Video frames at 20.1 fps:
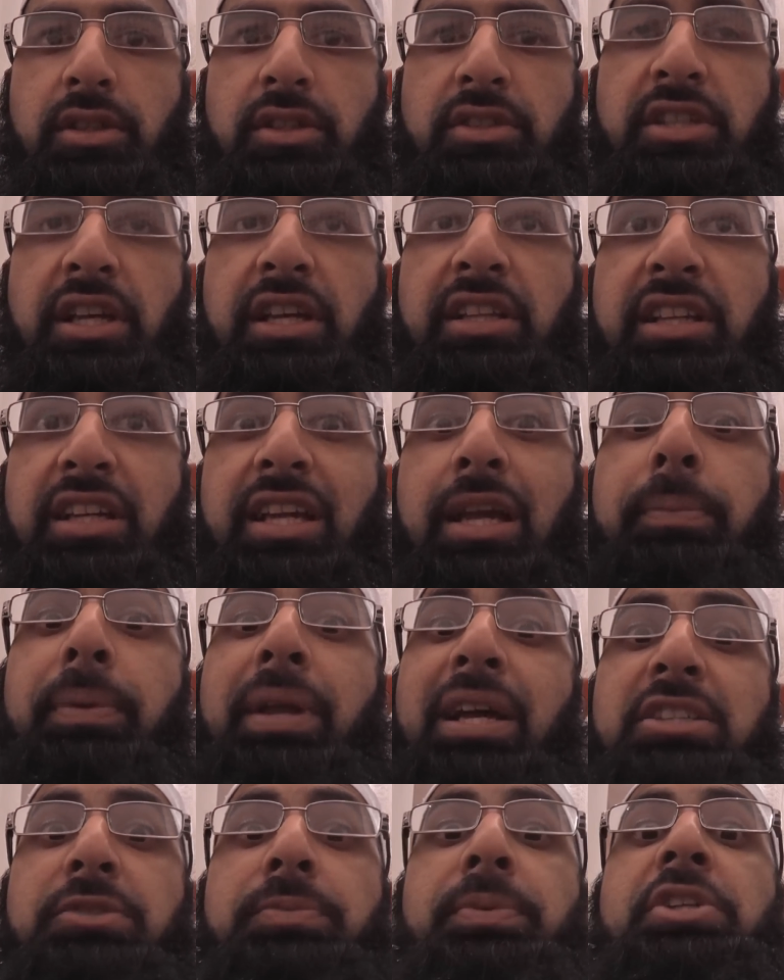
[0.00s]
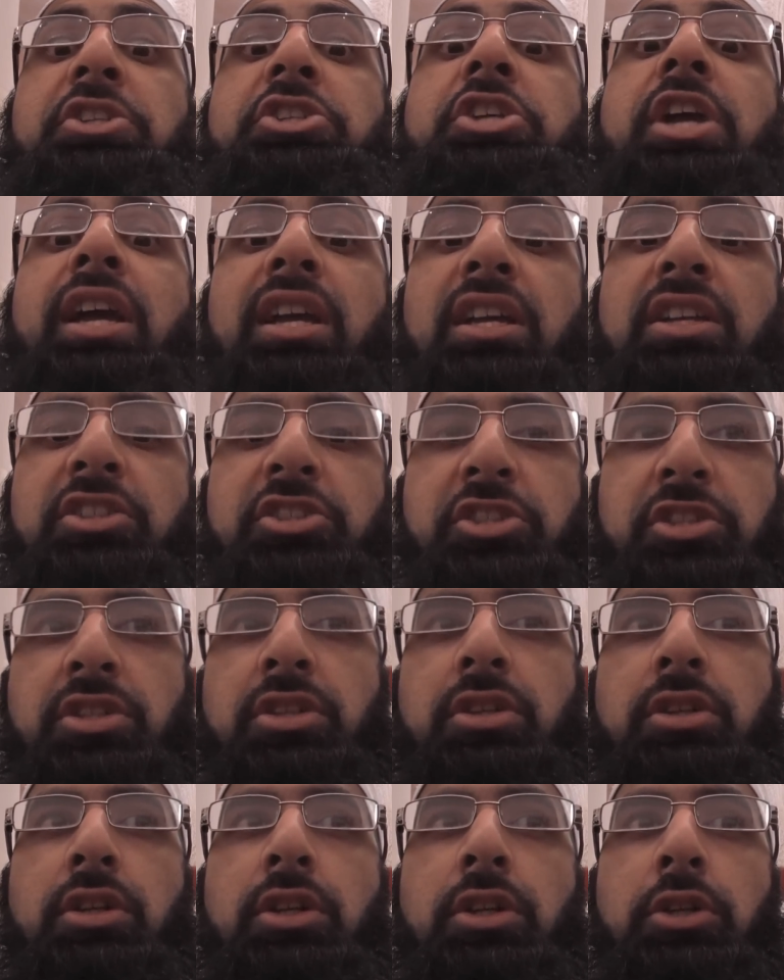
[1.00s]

saying the Qibla has been changed